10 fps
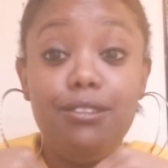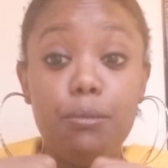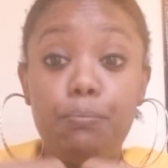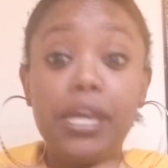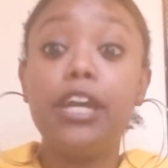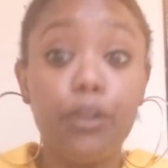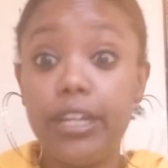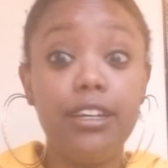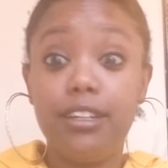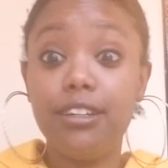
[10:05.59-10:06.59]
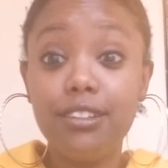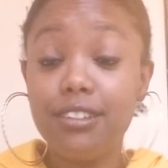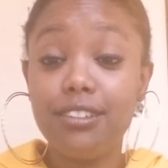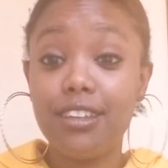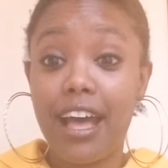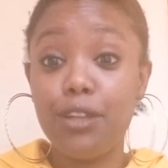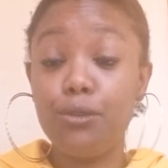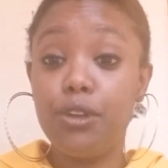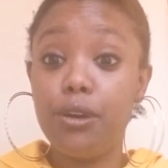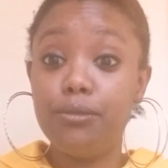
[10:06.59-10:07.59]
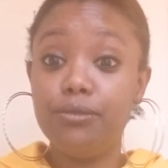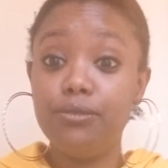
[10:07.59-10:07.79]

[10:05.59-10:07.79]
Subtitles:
Period. I don't know.